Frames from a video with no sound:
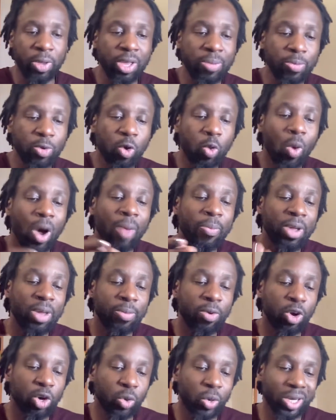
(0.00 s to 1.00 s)
While
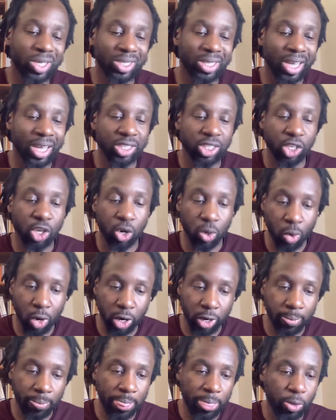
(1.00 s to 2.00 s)
people are criticizing your
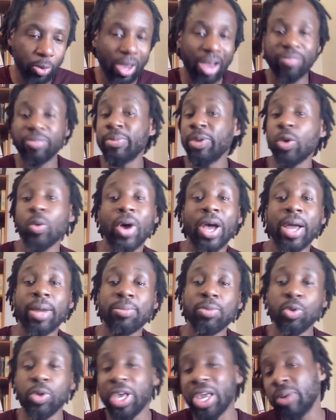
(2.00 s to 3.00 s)
work, you have to be quiet.
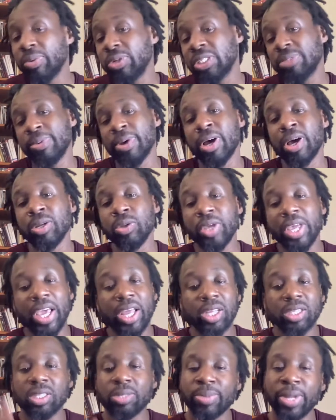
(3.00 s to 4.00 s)
You can't respond, you can't
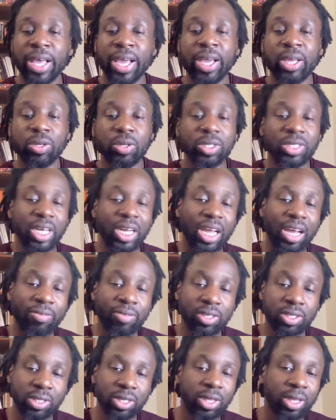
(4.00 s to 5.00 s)
explain, you just kind of have to
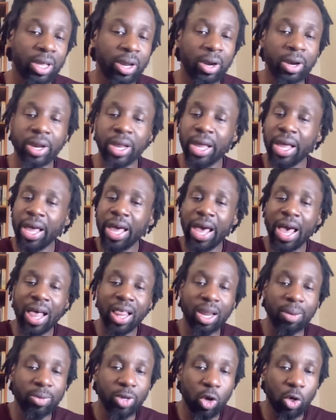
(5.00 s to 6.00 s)
sit there and
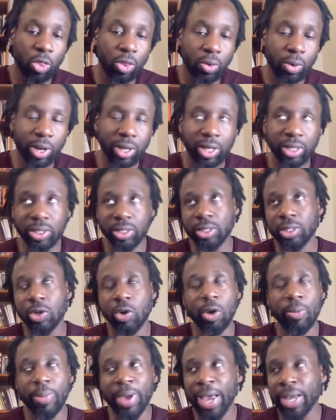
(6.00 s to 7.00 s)
let them go through it. This is
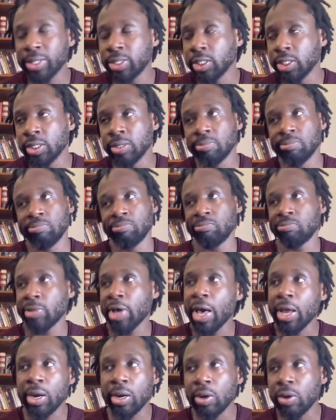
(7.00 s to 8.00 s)
going back to,
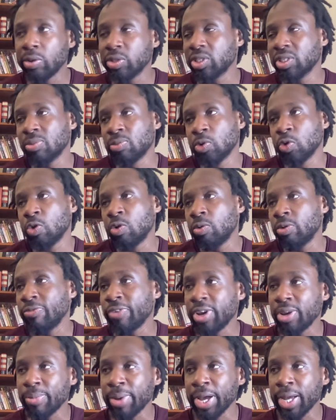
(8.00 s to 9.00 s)
I don't know, there's some rule
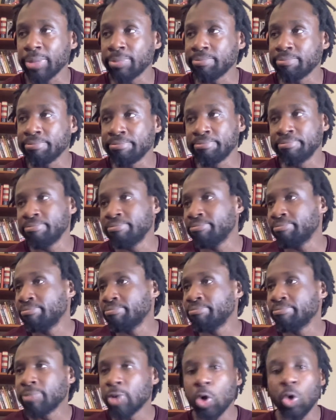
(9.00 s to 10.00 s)
invented by
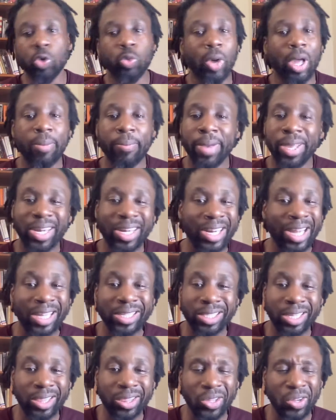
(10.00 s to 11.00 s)
old white men in the
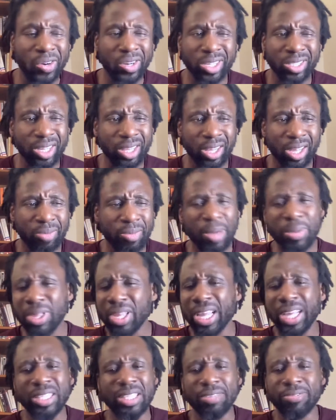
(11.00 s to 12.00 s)
1930s, I think, maybe the
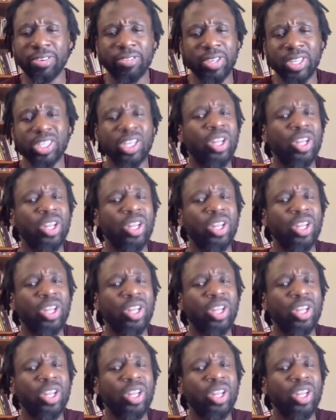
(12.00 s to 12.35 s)
1950s,